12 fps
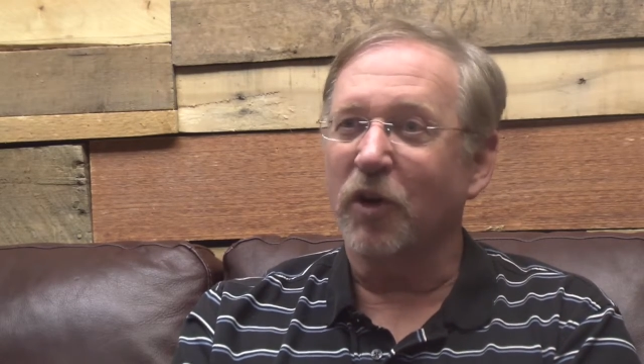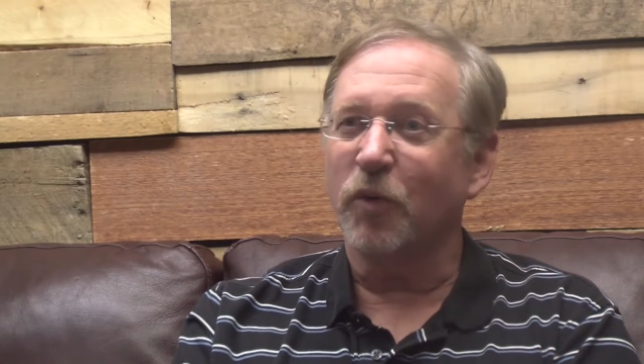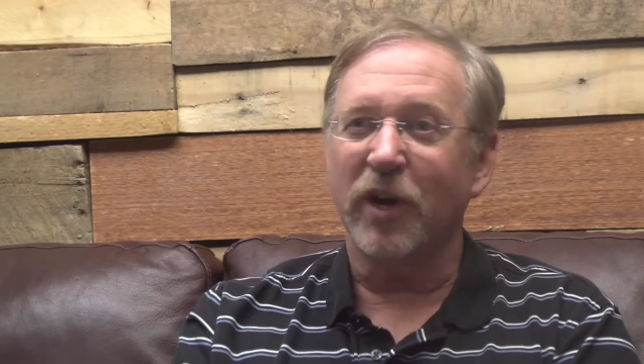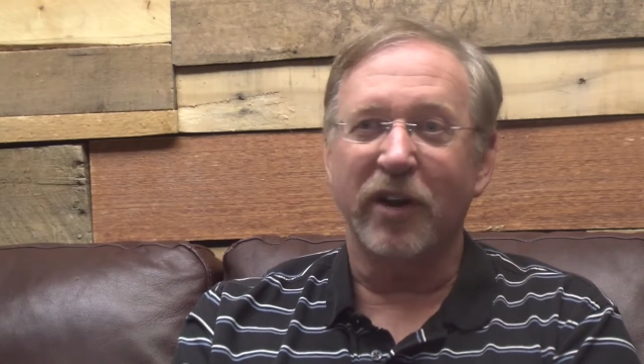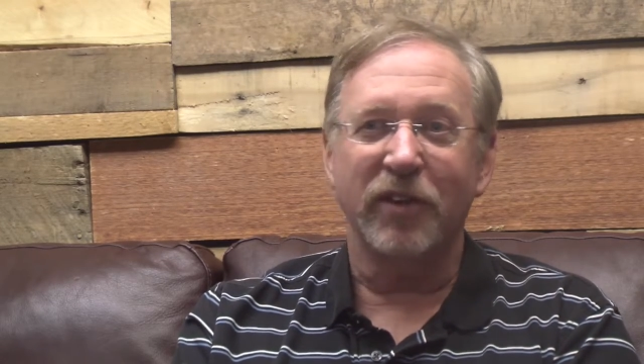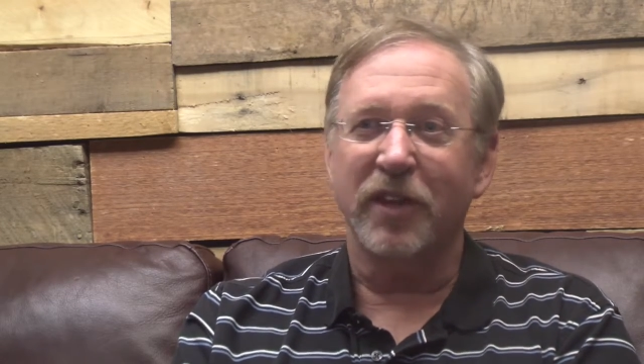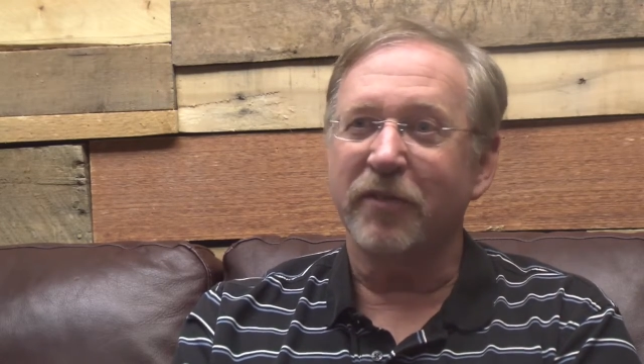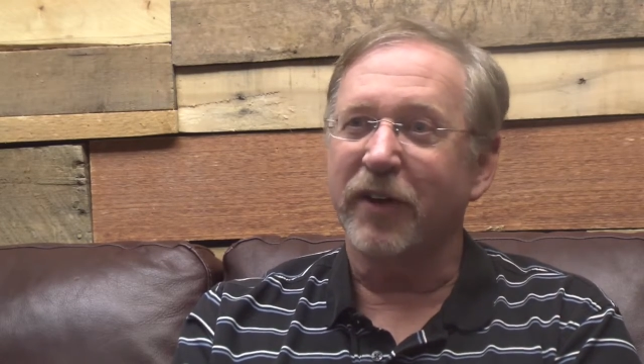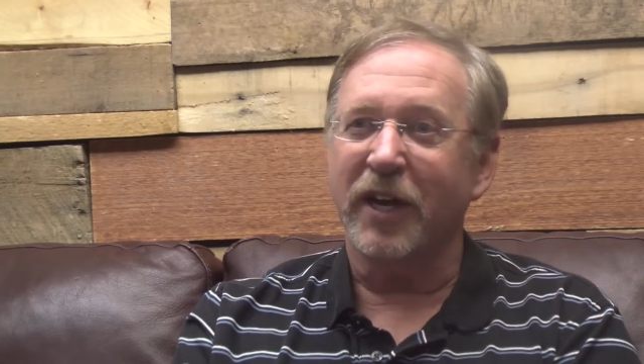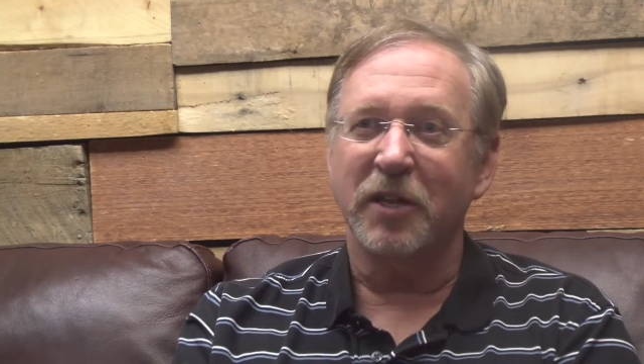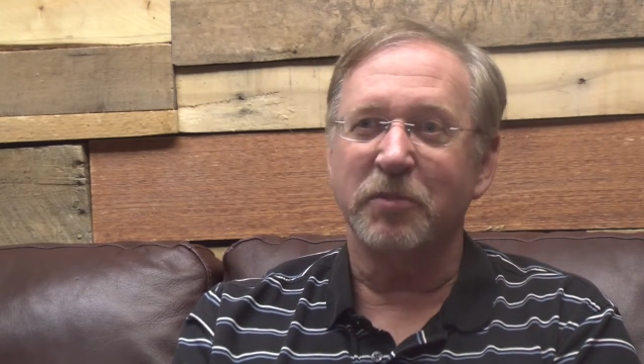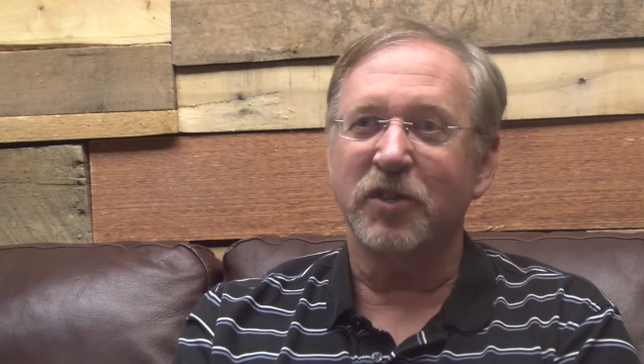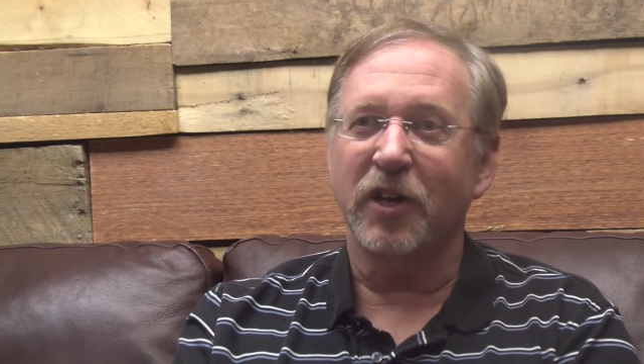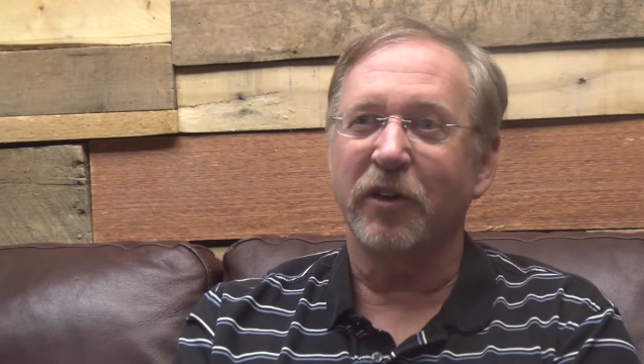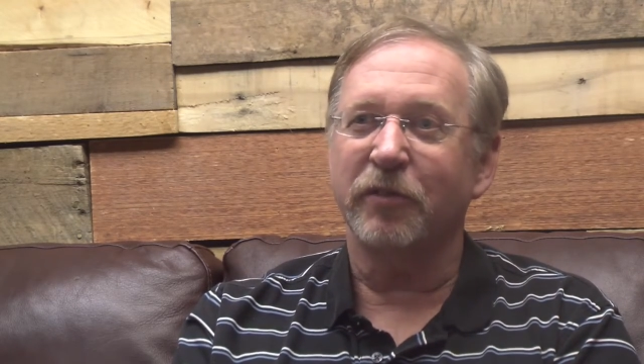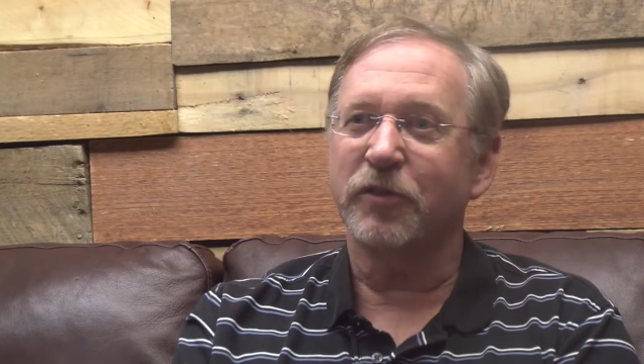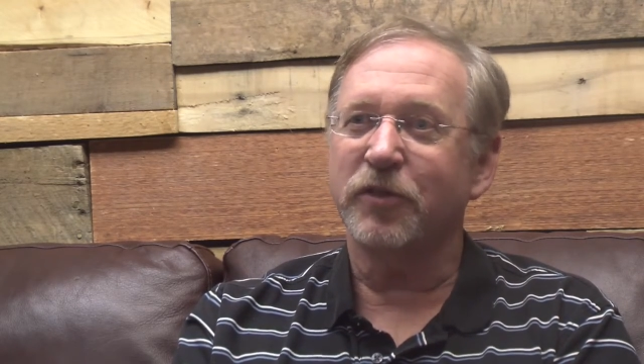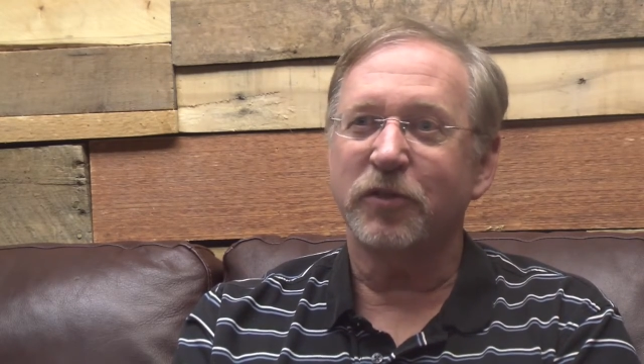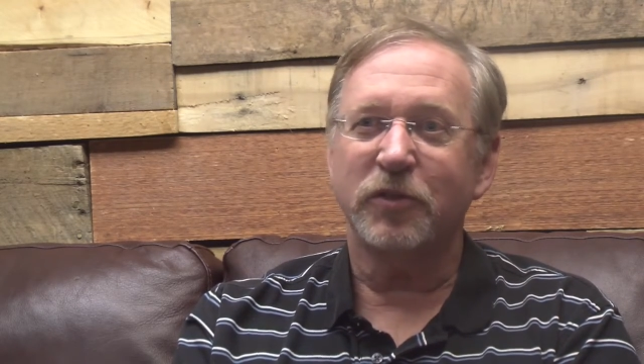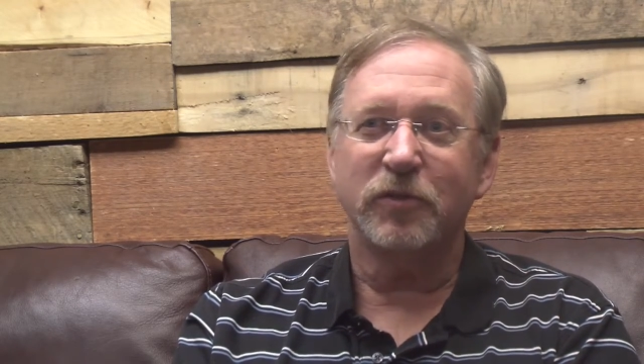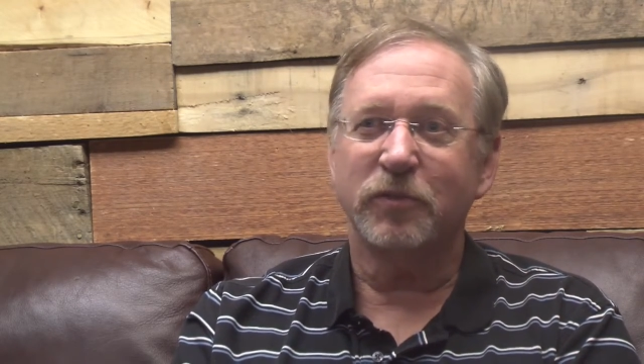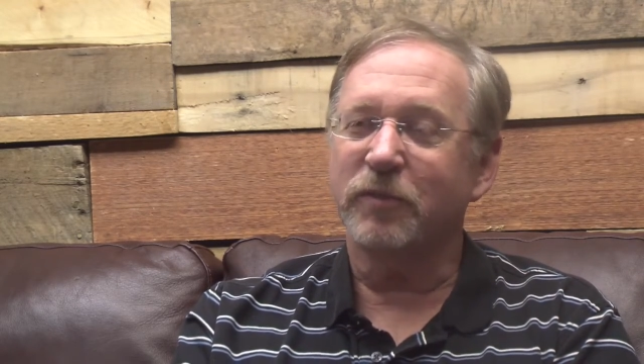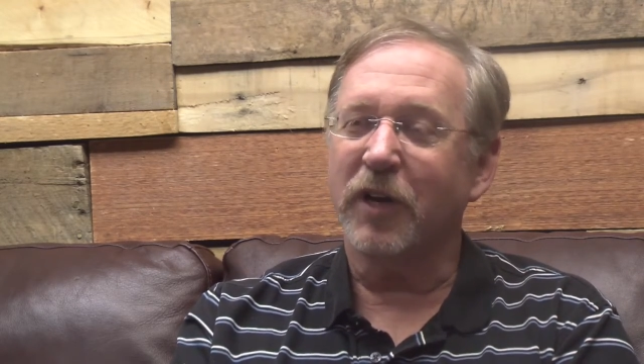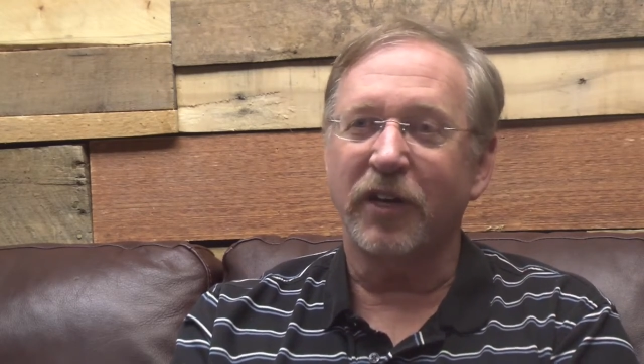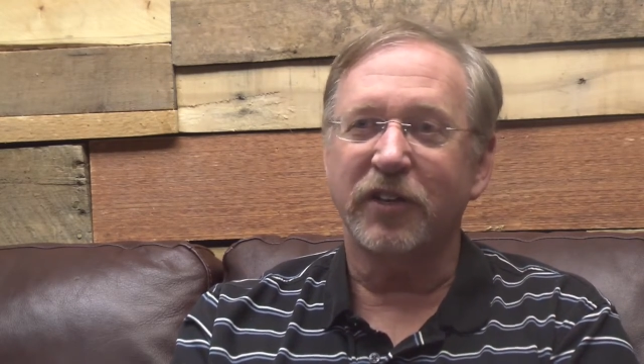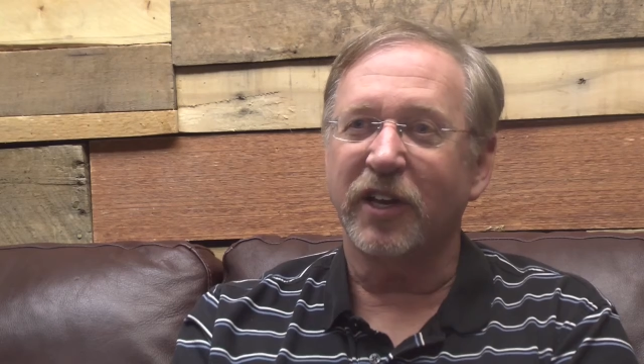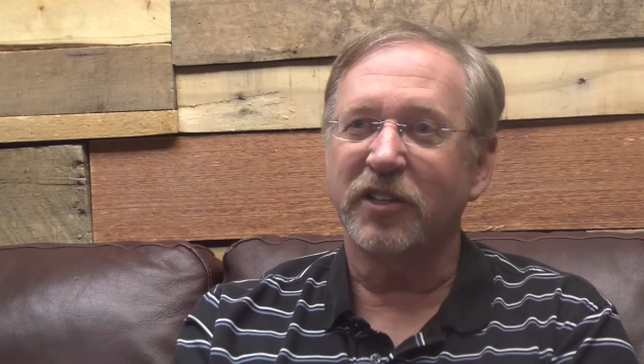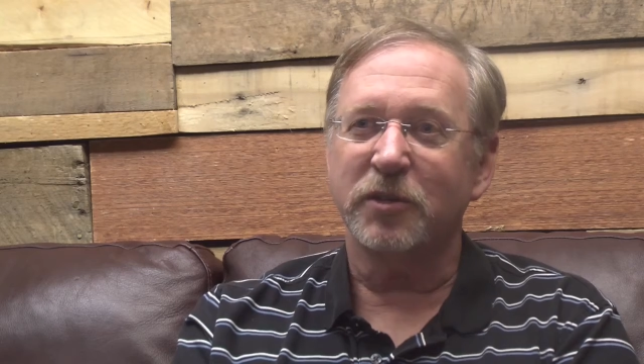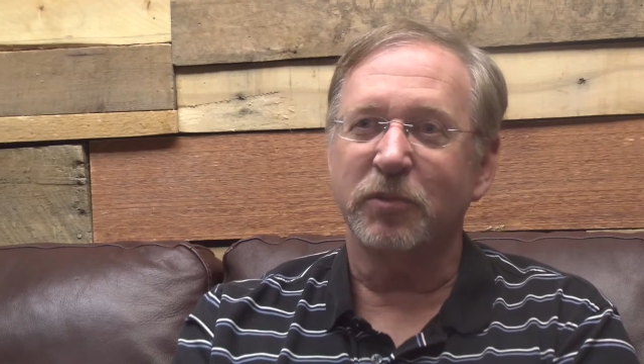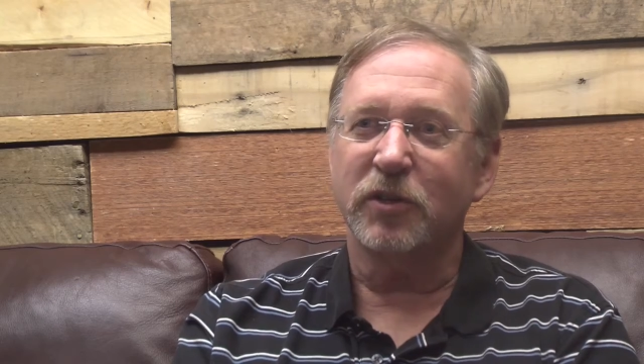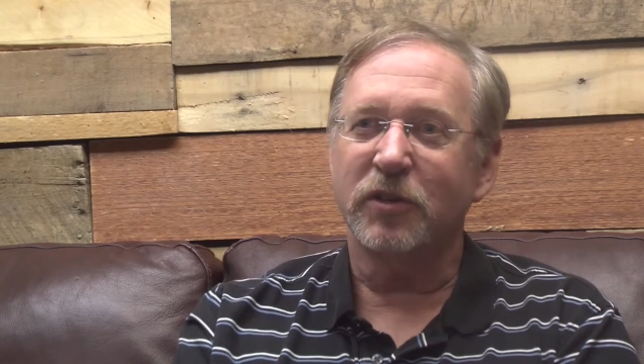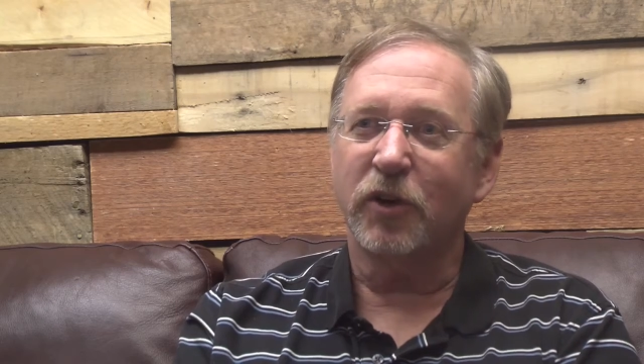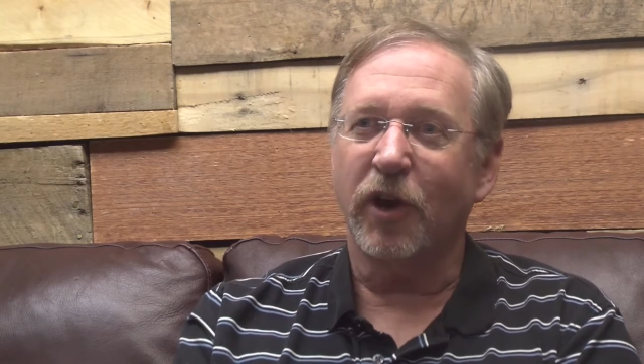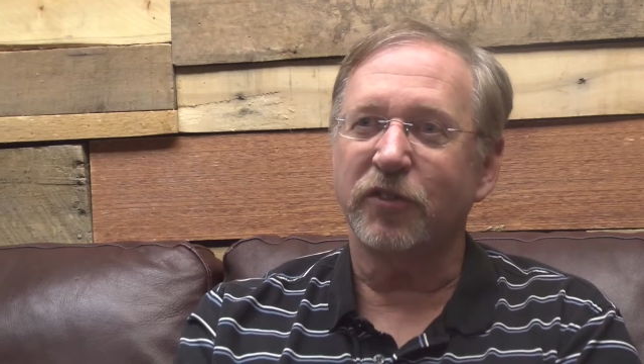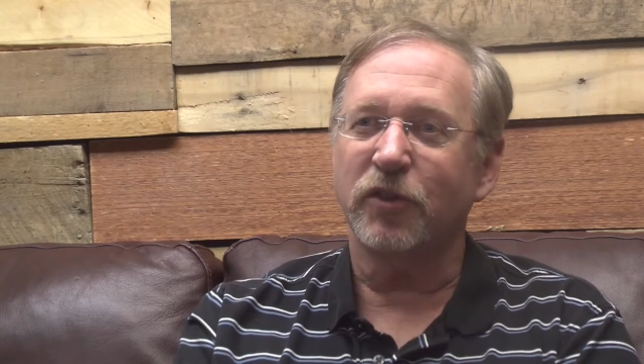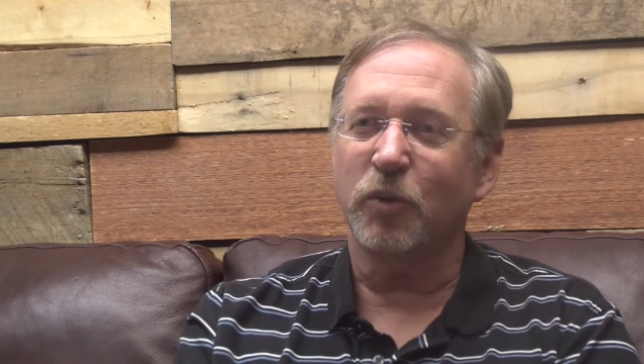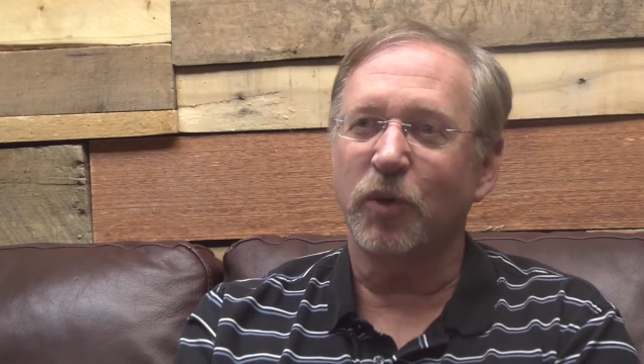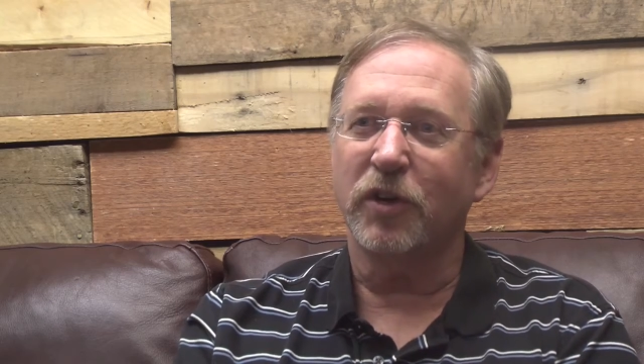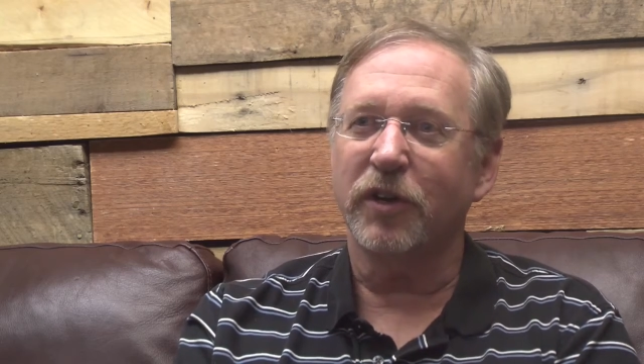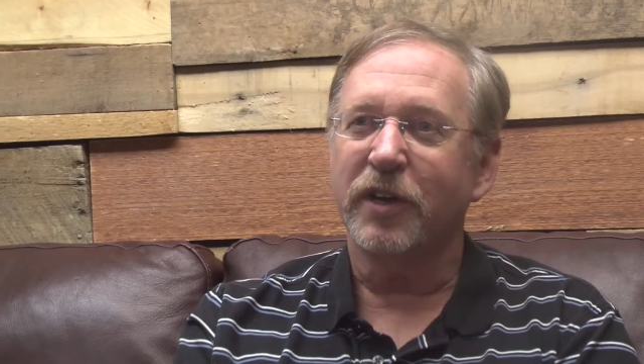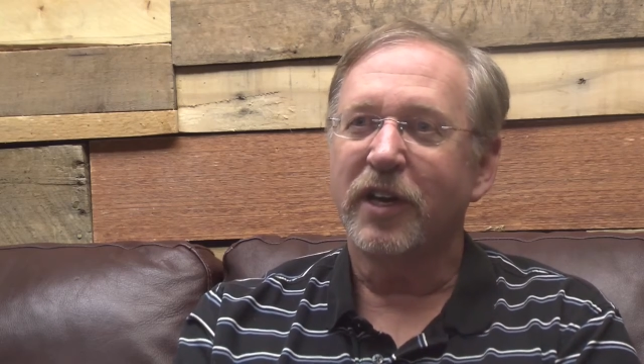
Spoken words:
wherever they find themselves. God takes them across the world.